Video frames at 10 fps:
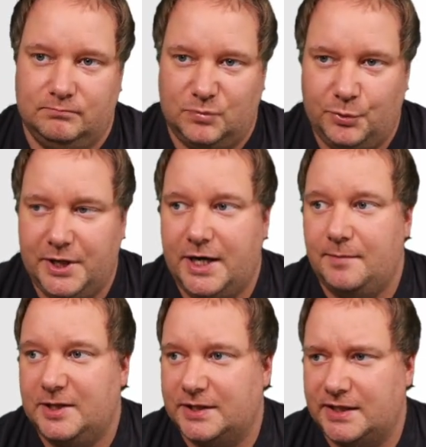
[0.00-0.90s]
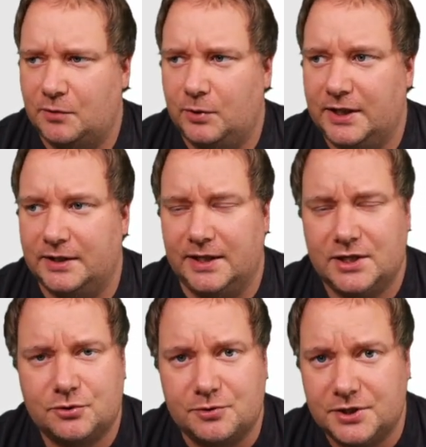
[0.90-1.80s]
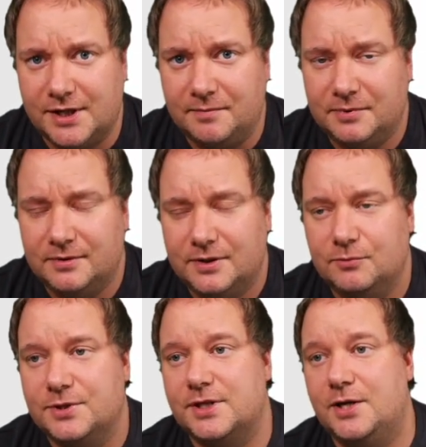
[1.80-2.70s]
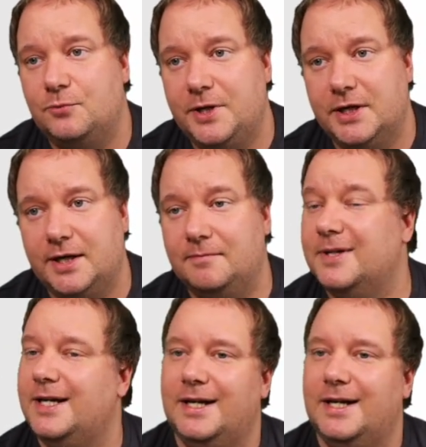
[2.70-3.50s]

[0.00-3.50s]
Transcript: rename it and I'll get an extra step that would say rename.